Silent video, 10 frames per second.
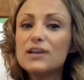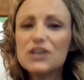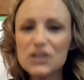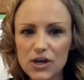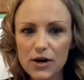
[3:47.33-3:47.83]

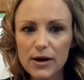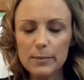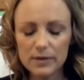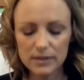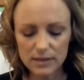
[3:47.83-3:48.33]
Europe.
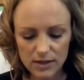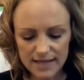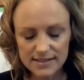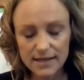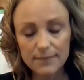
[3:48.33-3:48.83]
You
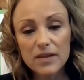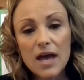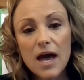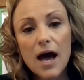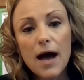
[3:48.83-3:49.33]
guessed it.
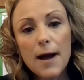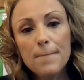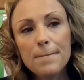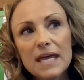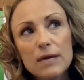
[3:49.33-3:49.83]

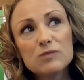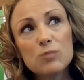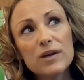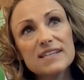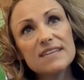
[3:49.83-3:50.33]
He was
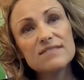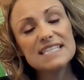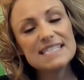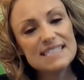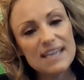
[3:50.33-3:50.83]
born in
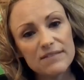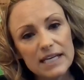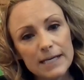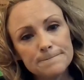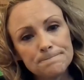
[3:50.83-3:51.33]

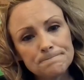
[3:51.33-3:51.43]
1770.